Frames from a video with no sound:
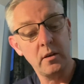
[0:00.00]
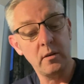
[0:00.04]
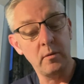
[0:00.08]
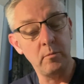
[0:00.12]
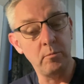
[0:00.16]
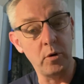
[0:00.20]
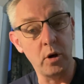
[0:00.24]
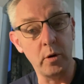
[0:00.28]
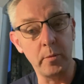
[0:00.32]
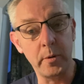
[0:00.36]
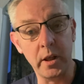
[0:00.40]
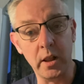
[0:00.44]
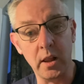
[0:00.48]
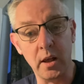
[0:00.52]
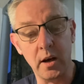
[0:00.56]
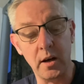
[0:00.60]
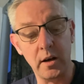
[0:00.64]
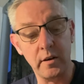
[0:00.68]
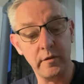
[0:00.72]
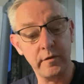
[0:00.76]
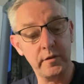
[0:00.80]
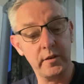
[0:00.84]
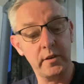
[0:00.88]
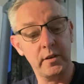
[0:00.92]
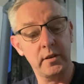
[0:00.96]
Bobby
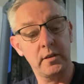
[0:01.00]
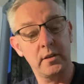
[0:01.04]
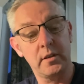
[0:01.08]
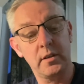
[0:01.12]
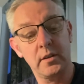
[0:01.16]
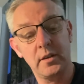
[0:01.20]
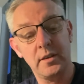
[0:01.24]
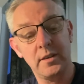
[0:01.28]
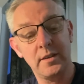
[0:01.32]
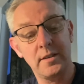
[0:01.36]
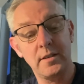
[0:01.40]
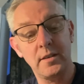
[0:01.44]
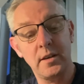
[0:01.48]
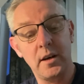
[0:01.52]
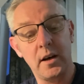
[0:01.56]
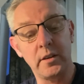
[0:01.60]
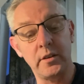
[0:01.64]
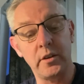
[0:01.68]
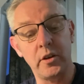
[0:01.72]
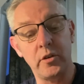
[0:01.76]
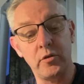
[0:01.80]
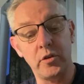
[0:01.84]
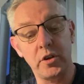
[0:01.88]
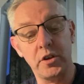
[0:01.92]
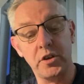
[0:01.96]
laughed, and
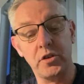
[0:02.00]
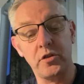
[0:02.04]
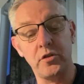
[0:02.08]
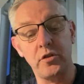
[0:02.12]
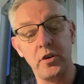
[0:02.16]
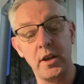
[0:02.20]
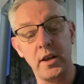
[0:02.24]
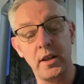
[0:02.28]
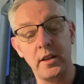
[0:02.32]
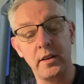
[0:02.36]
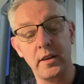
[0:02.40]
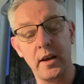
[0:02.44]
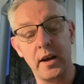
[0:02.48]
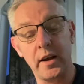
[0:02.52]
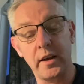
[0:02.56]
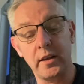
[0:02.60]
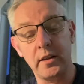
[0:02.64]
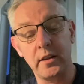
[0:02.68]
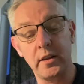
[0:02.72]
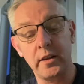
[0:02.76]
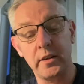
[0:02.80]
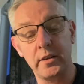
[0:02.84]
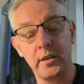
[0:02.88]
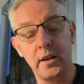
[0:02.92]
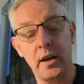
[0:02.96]
the restrained,
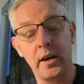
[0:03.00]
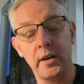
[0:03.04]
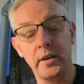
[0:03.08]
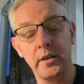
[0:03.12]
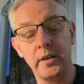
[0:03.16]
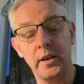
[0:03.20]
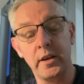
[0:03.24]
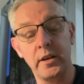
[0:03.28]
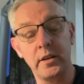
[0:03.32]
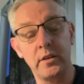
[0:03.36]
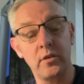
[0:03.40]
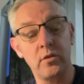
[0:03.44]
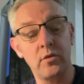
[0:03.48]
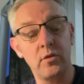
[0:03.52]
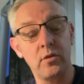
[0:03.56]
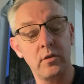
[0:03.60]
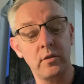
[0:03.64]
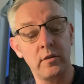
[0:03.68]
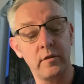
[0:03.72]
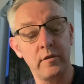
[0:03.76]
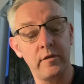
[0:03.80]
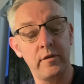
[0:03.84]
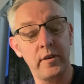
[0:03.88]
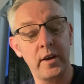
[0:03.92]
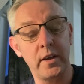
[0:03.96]
angry dog
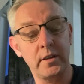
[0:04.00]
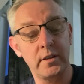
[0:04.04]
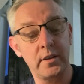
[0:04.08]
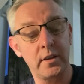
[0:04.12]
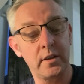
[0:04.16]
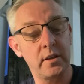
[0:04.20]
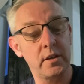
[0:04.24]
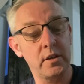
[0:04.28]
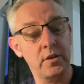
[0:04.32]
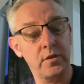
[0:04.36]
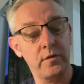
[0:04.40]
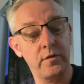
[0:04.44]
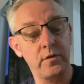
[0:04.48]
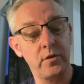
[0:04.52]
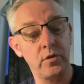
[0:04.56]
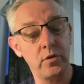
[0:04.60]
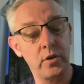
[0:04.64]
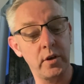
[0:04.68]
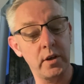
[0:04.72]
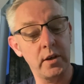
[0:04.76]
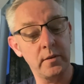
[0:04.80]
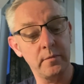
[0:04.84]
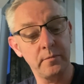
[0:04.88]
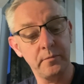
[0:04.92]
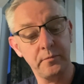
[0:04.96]
vented its
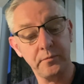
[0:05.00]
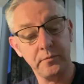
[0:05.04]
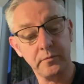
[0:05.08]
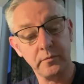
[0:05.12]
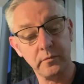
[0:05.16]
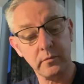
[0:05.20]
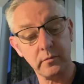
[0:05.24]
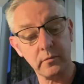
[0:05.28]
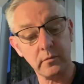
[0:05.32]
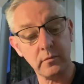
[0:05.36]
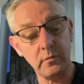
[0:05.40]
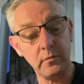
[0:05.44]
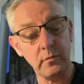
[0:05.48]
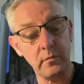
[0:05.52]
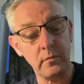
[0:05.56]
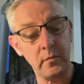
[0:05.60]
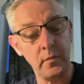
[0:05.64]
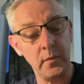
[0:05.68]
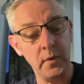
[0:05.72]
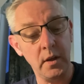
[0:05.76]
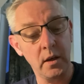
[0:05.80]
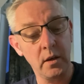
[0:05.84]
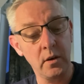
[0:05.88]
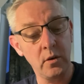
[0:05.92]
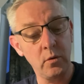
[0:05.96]
fury.
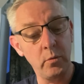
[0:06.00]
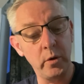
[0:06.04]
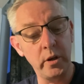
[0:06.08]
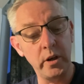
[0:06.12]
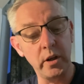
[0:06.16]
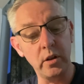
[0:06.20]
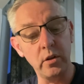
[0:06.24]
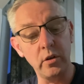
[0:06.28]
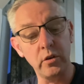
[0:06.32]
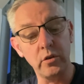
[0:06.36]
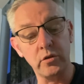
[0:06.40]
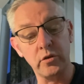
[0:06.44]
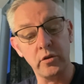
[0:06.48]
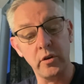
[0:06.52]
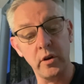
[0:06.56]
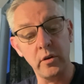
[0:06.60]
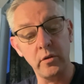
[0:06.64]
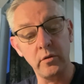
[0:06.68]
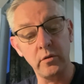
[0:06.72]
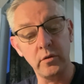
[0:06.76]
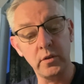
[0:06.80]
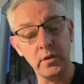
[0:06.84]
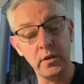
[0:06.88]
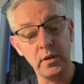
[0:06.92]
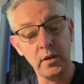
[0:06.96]
When he looked
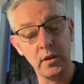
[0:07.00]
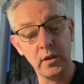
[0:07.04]
round,